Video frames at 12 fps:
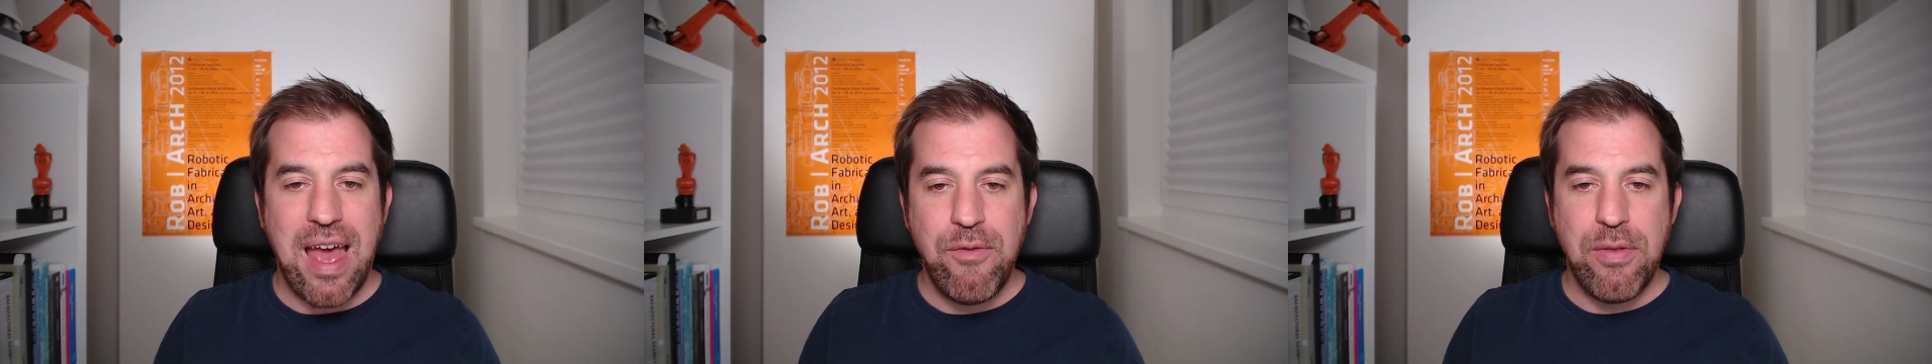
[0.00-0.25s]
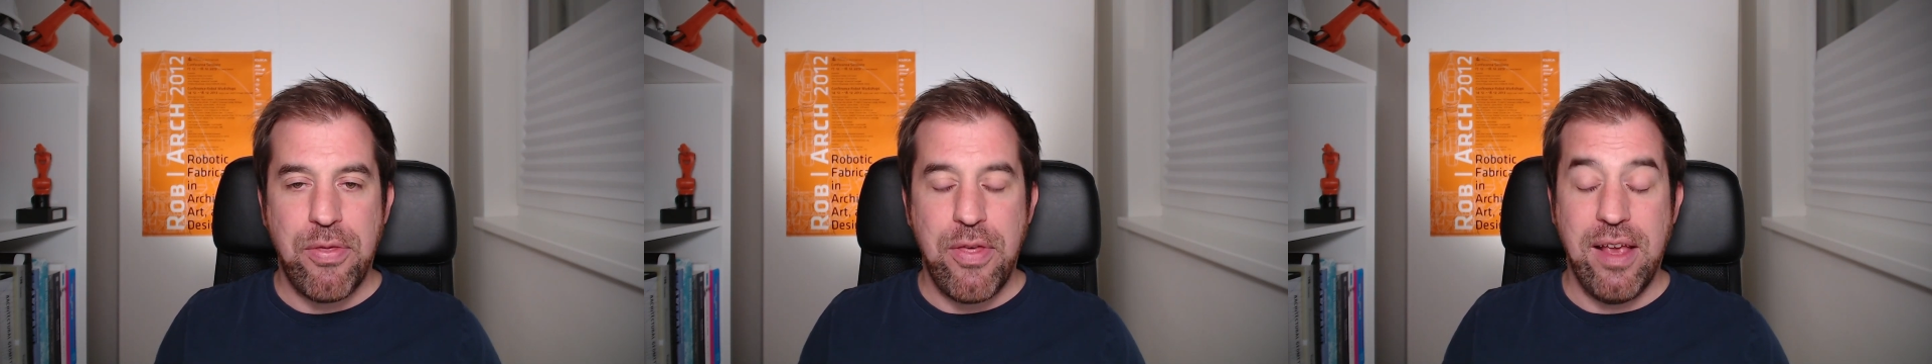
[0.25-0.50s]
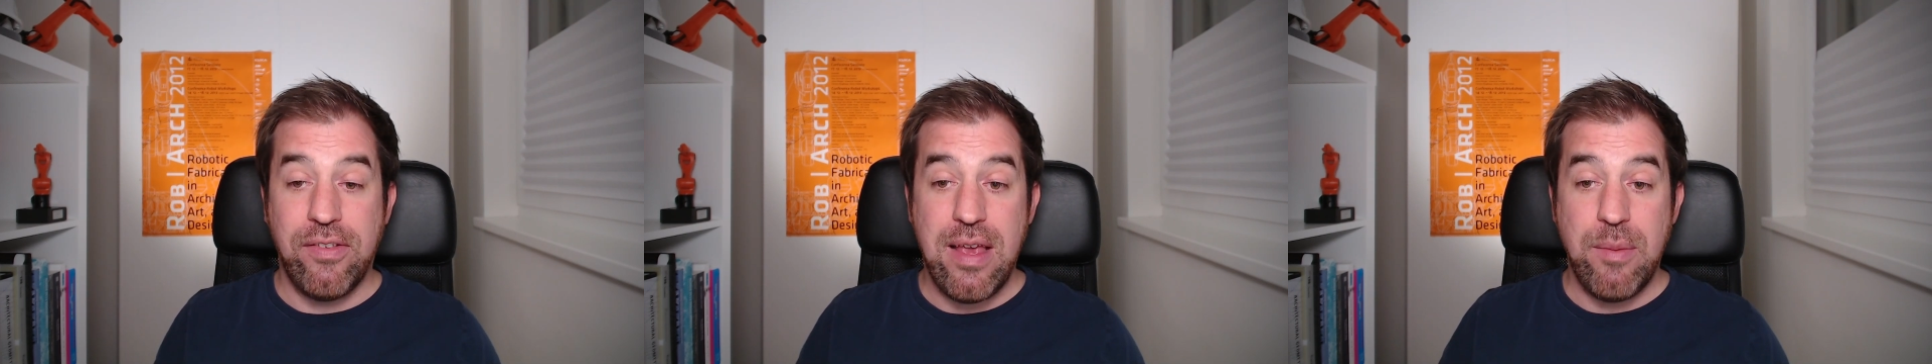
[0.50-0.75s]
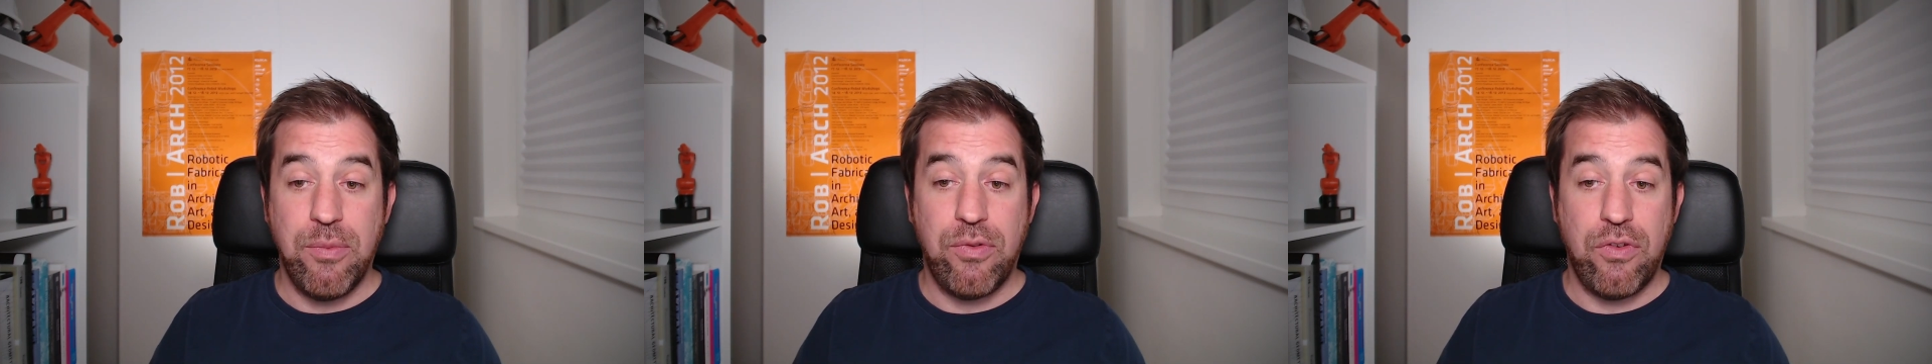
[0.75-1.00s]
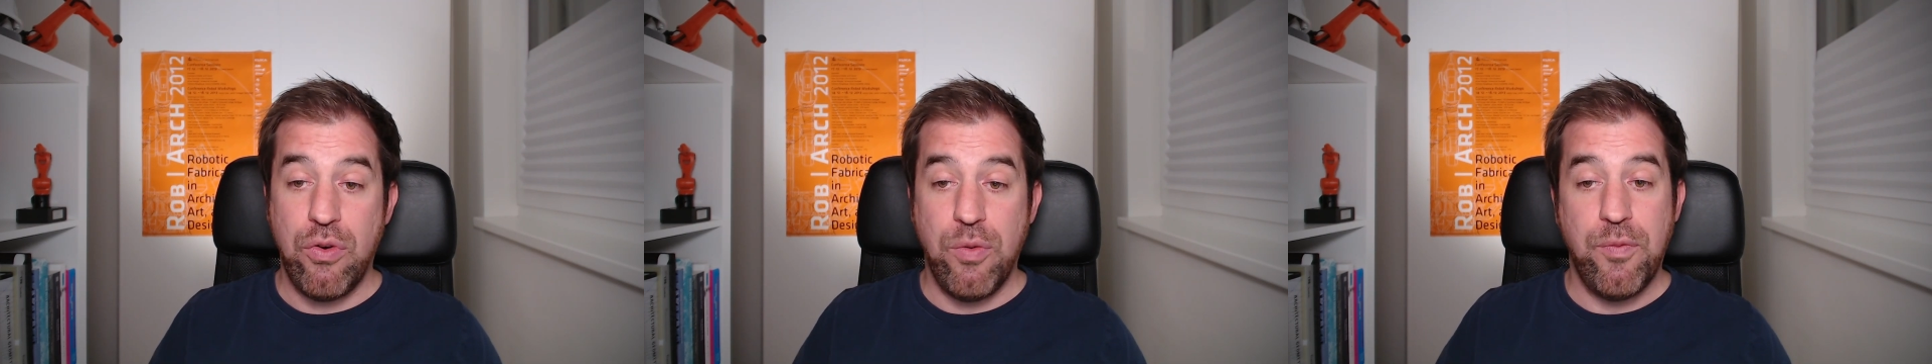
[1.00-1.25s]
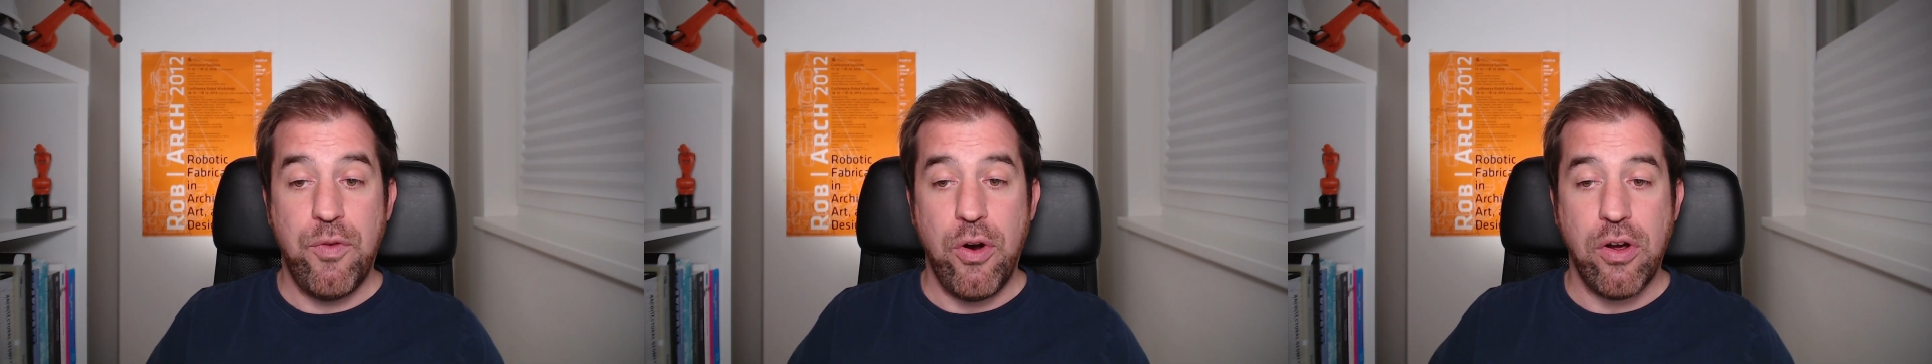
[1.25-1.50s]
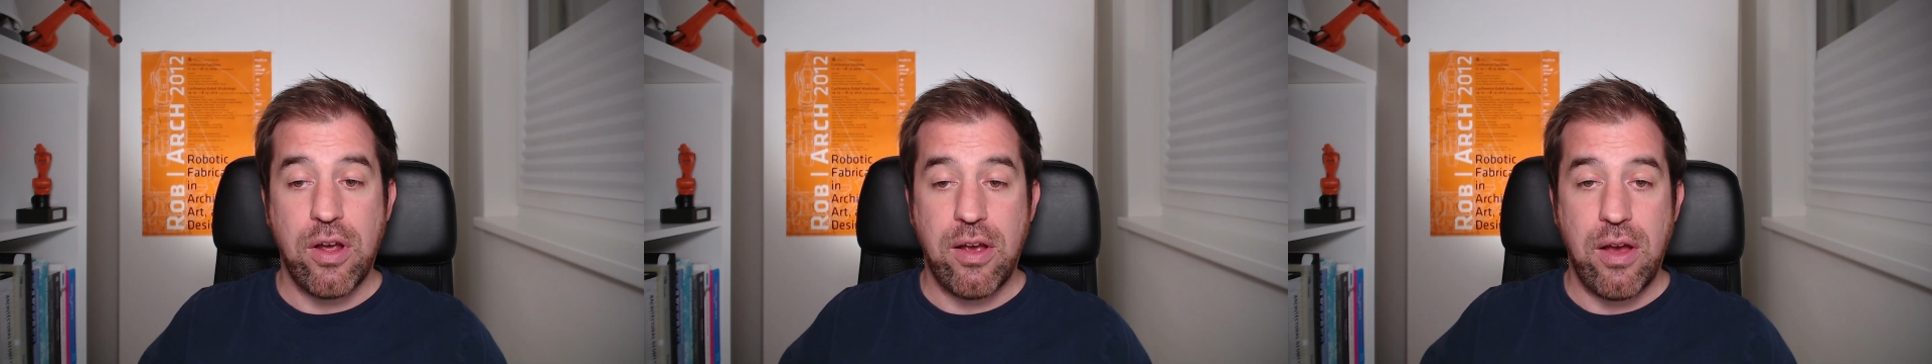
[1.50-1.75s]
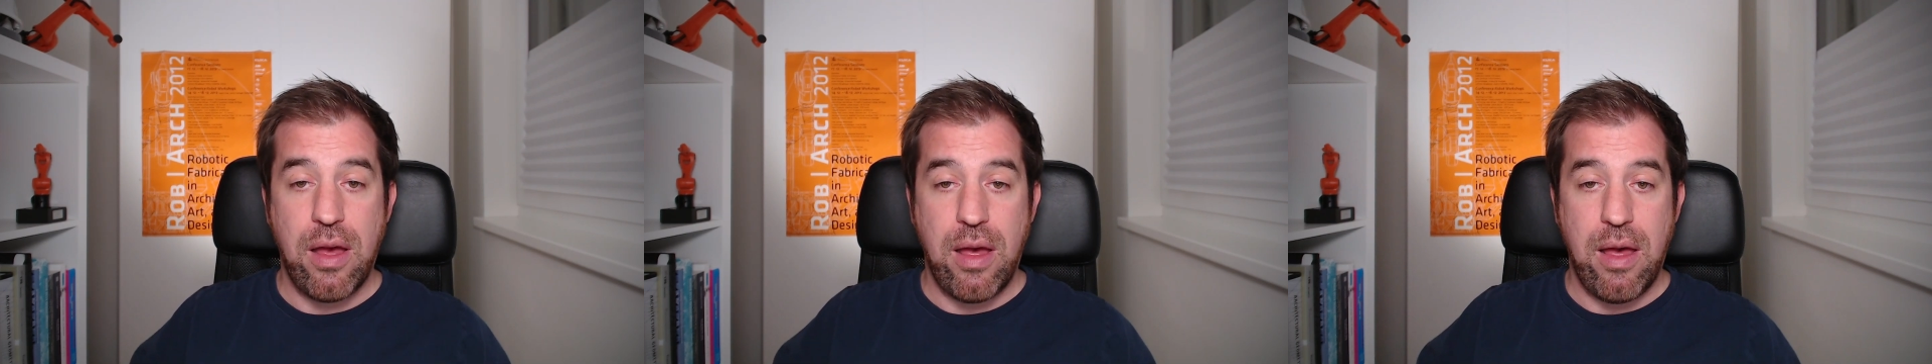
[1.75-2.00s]
everything seems to
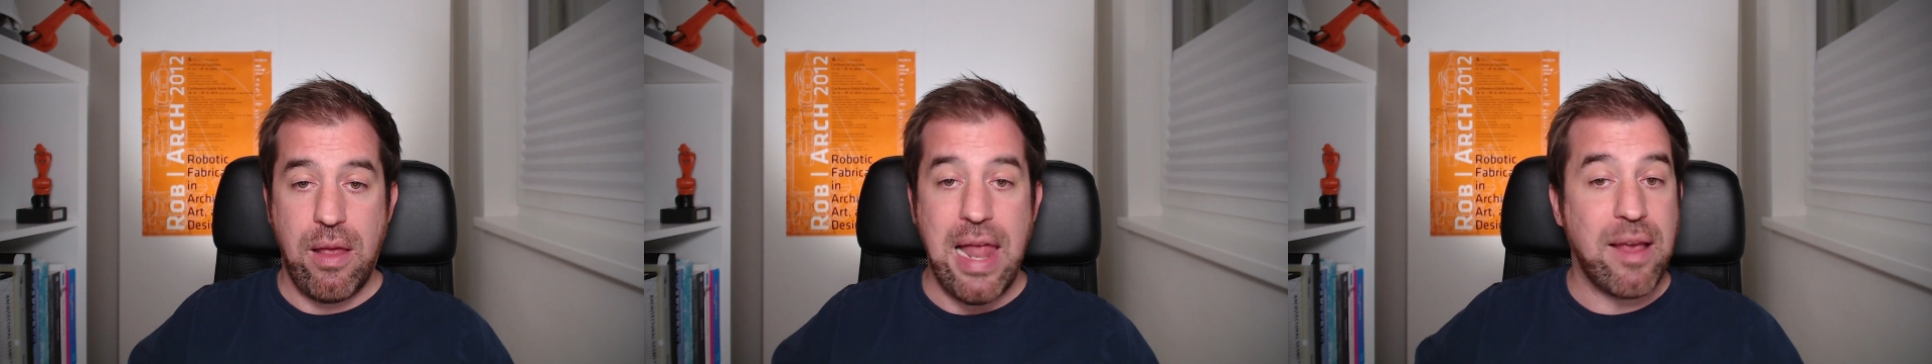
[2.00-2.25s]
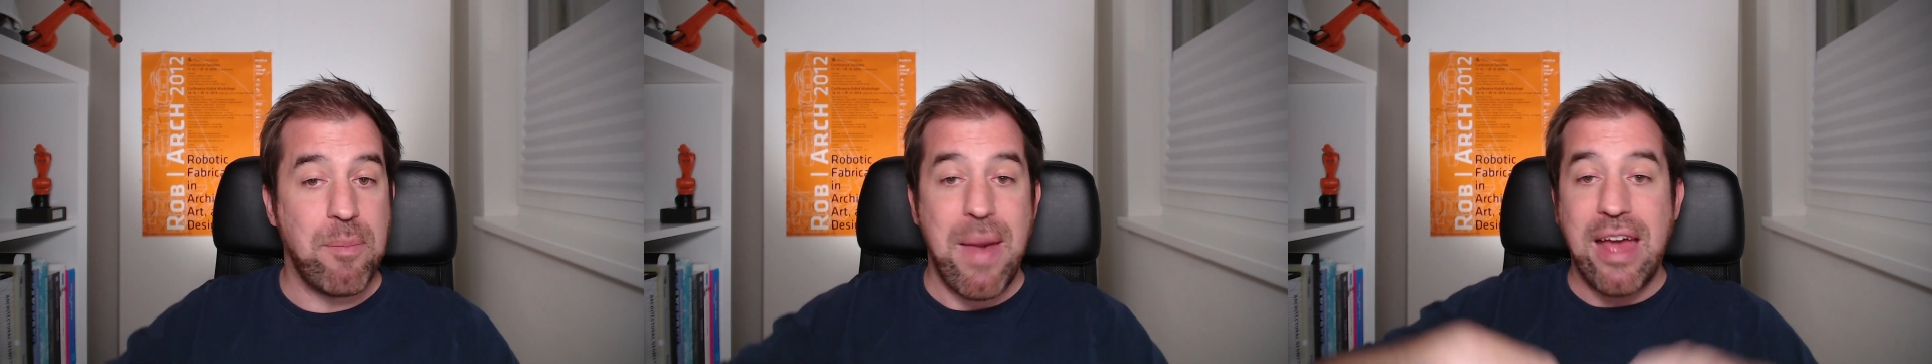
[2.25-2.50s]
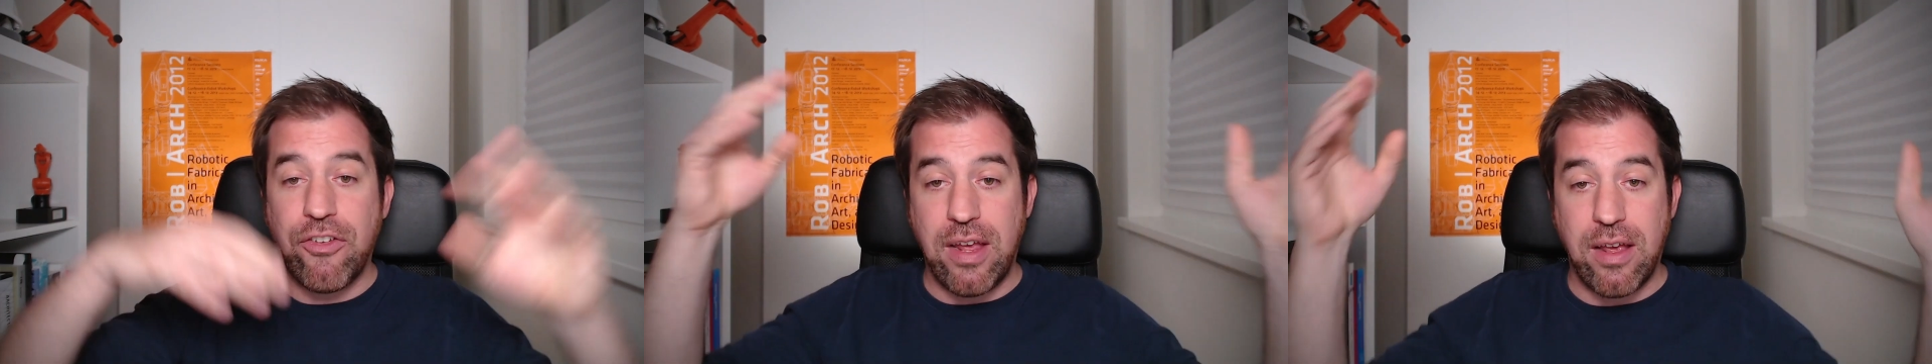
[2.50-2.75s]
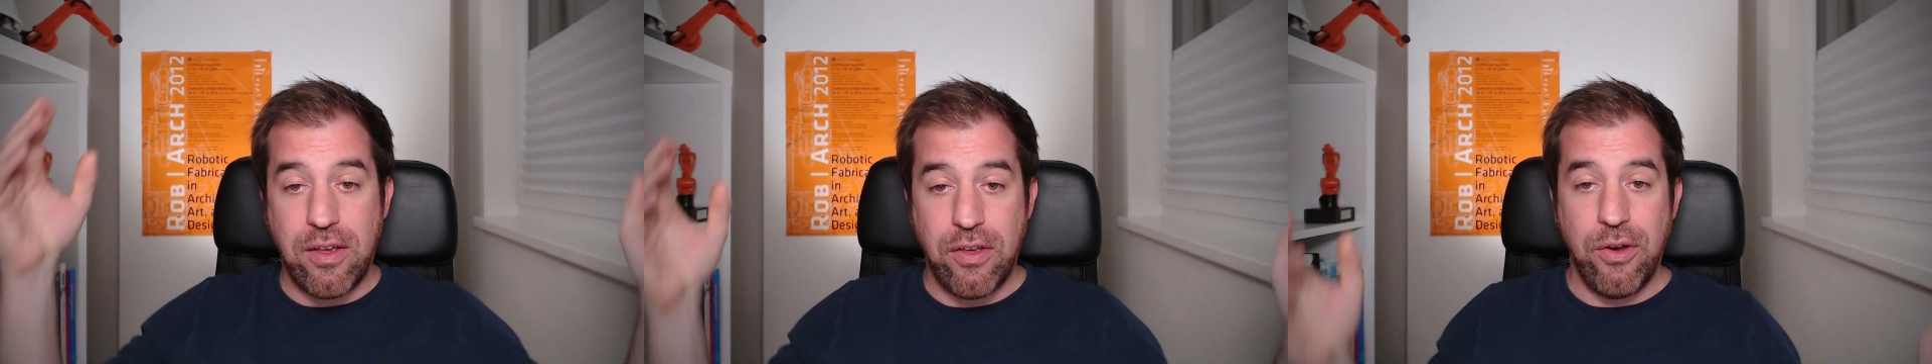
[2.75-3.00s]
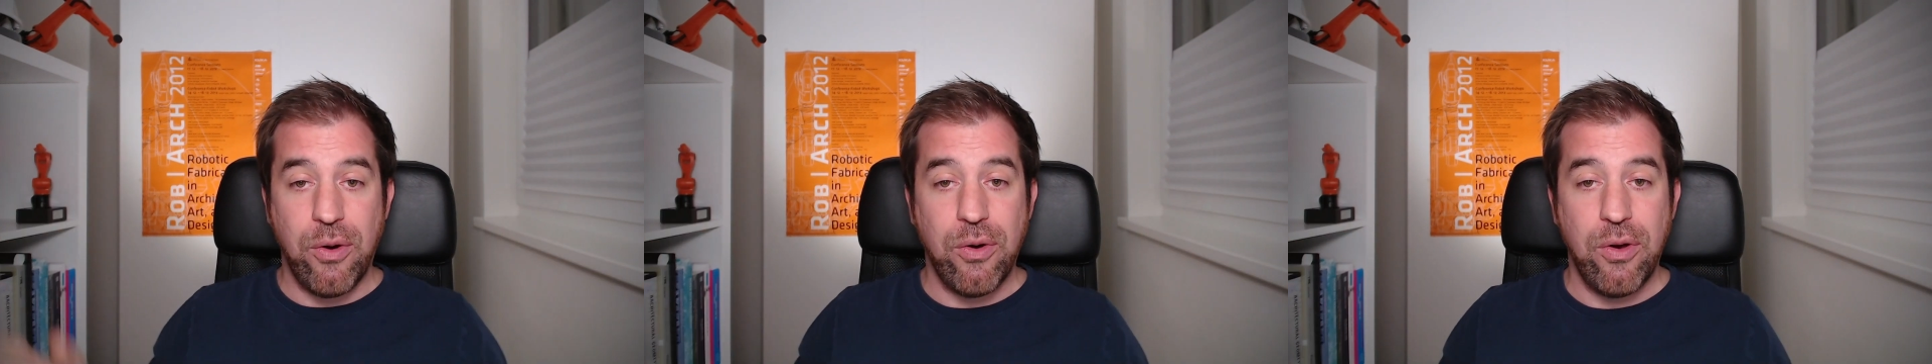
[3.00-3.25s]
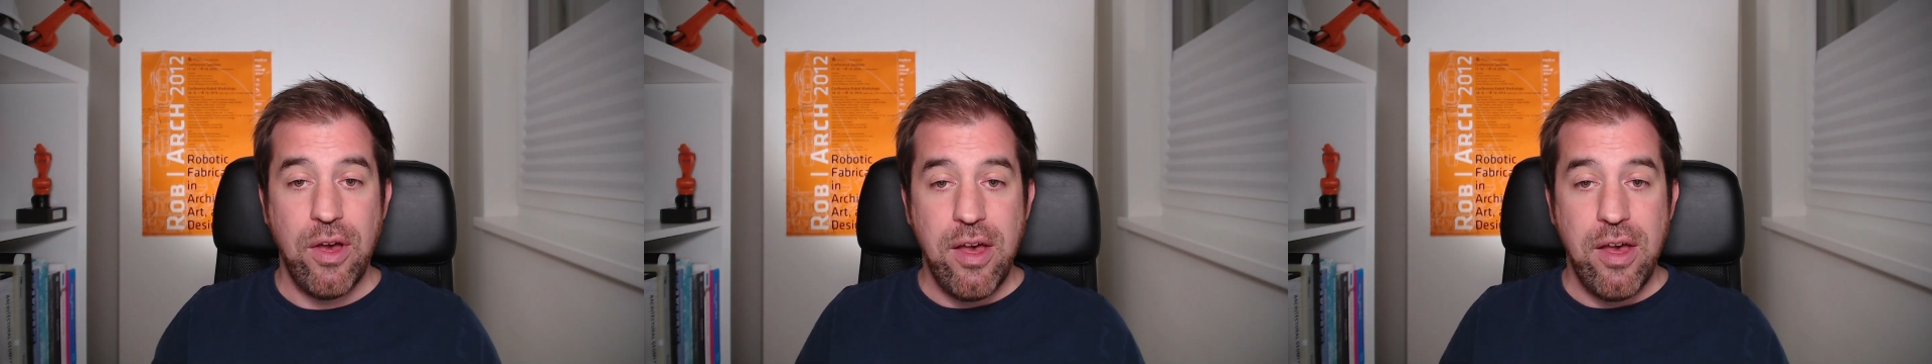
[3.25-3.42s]
work like magic. You